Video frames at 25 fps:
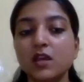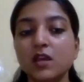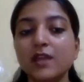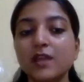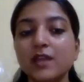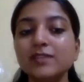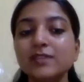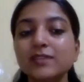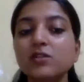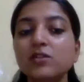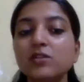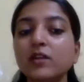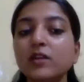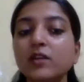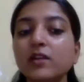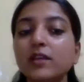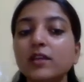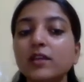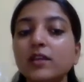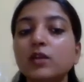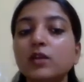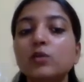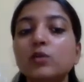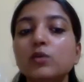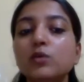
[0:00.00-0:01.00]
is not
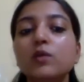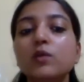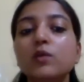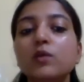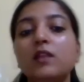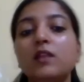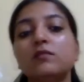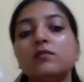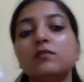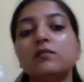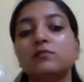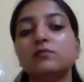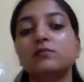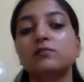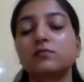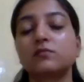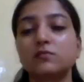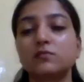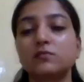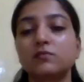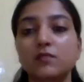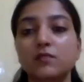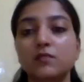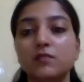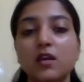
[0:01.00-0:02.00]
equal,
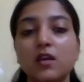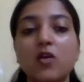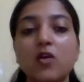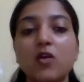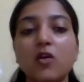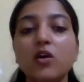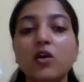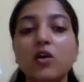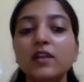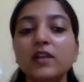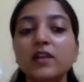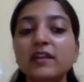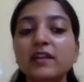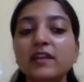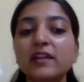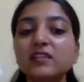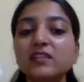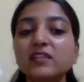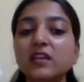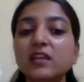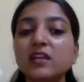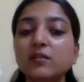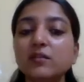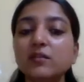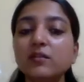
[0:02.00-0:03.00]
or it is
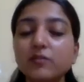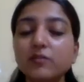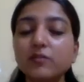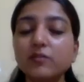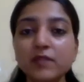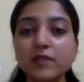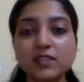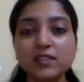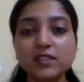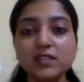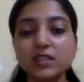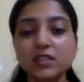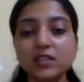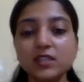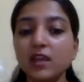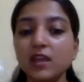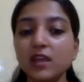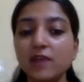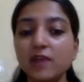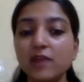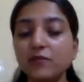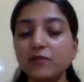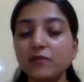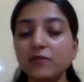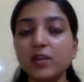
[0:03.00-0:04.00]
influencing
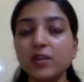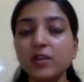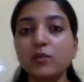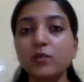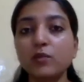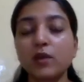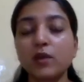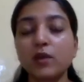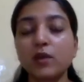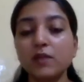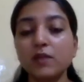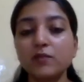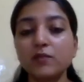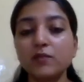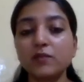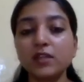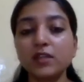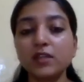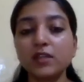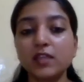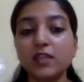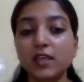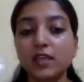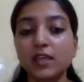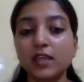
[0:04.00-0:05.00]

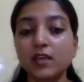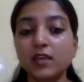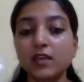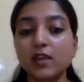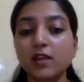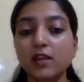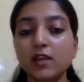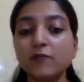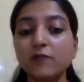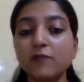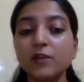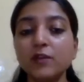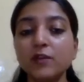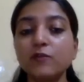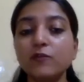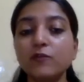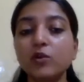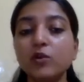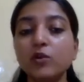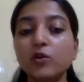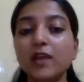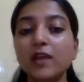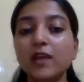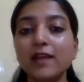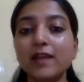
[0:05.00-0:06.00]
everything here, every
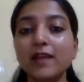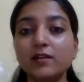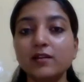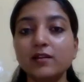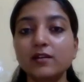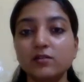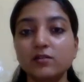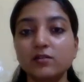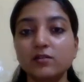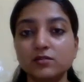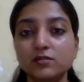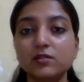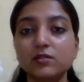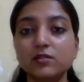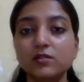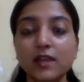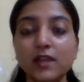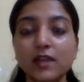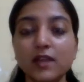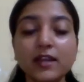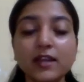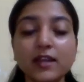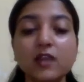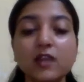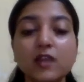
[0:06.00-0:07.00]
four characters,
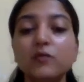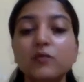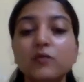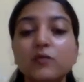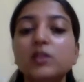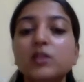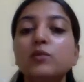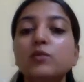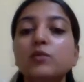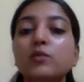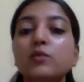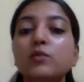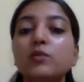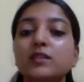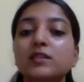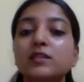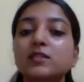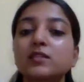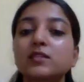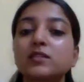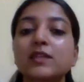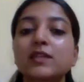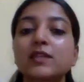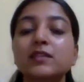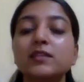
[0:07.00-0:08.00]
right, with the wings,
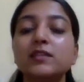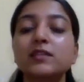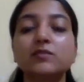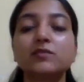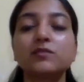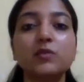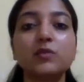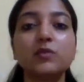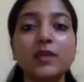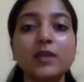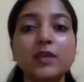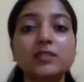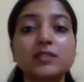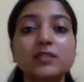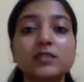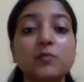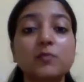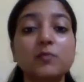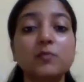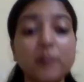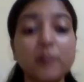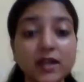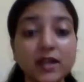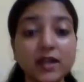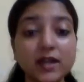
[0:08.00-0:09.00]
size of the wings,
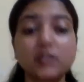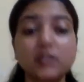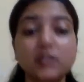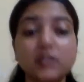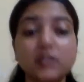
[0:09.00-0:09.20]
but